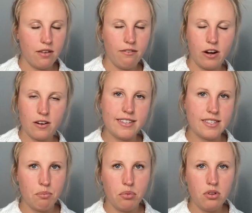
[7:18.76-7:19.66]
very
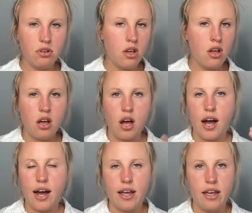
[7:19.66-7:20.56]
simple.
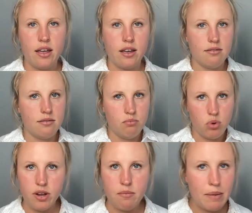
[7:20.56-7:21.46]
I
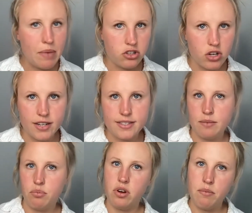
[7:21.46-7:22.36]
put in my metrics, I
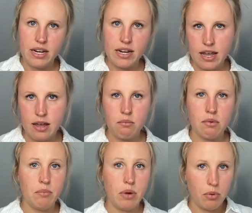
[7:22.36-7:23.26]
put in my name,
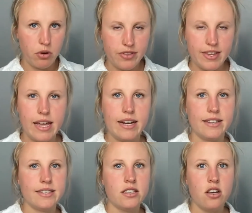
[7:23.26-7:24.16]
my birth
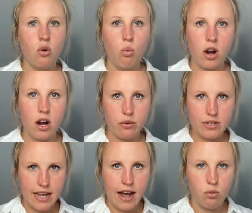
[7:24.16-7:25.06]
date, where I
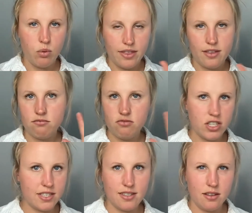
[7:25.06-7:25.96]
was at with
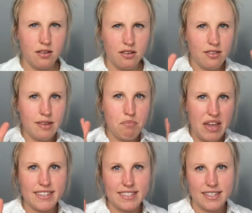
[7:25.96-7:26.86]
just the
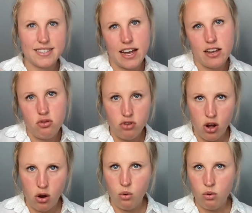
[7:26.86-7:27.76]
basics that you
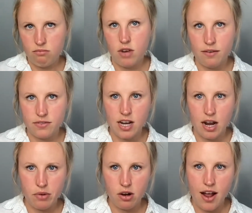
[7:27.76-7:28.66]
know off the
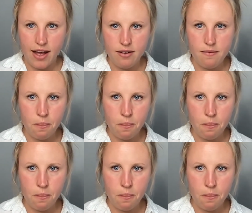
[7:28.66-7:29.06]
top of your head.